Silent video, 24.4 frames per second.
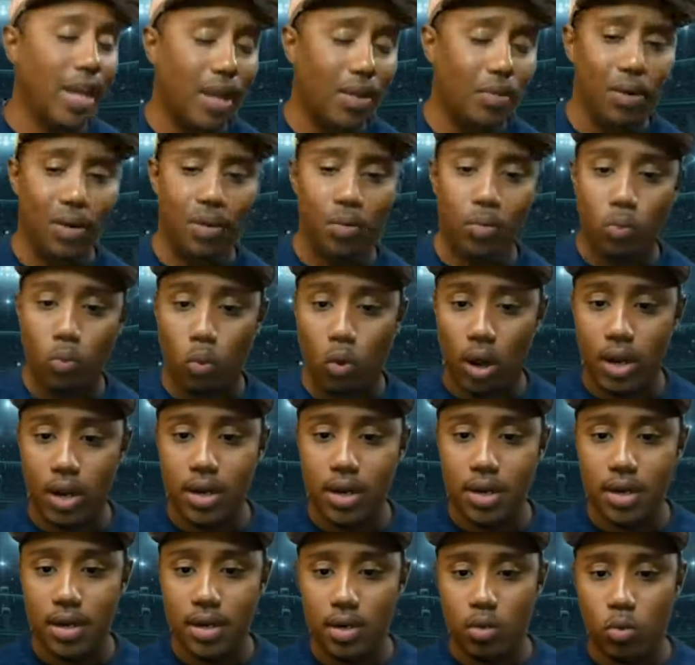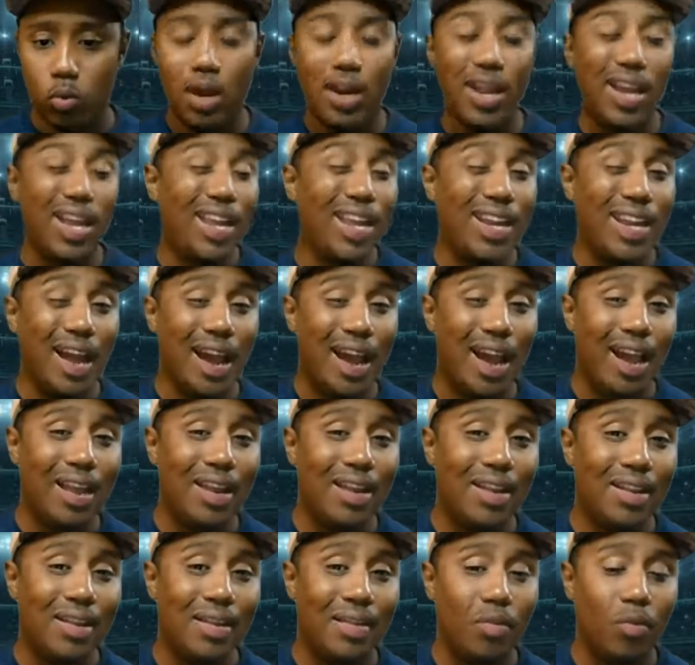
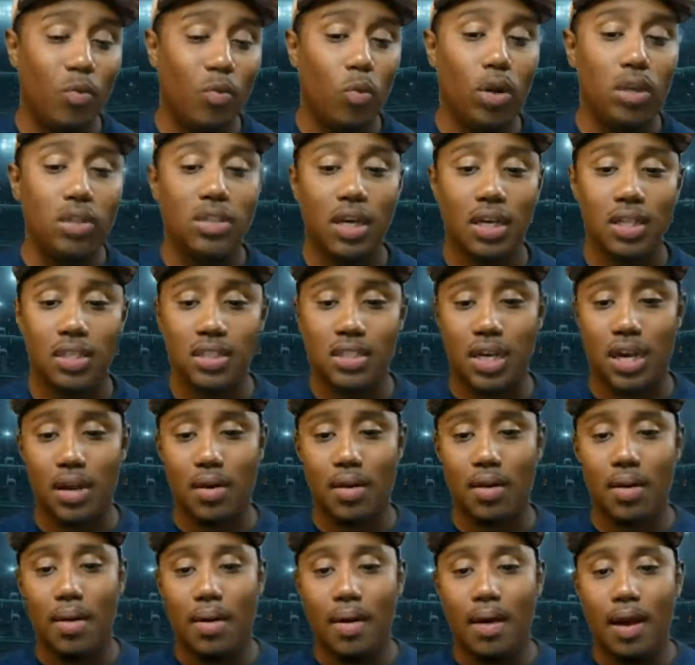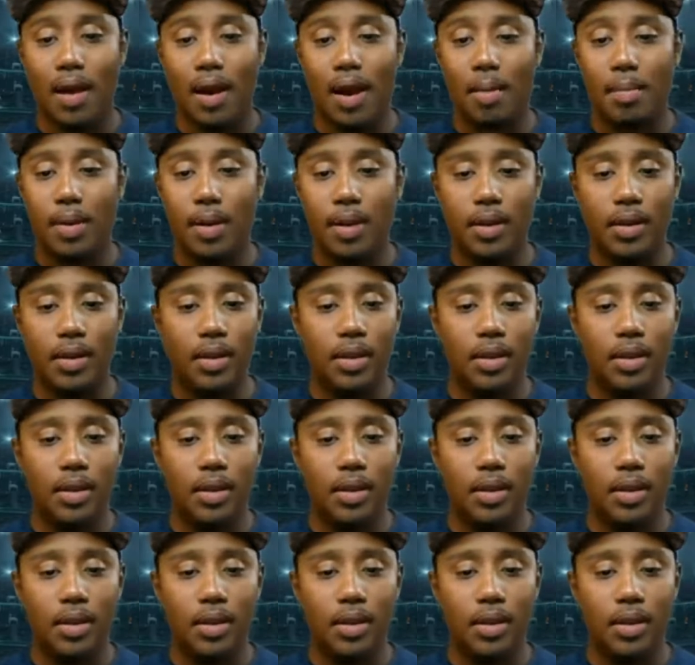189, one touchdown. I mean,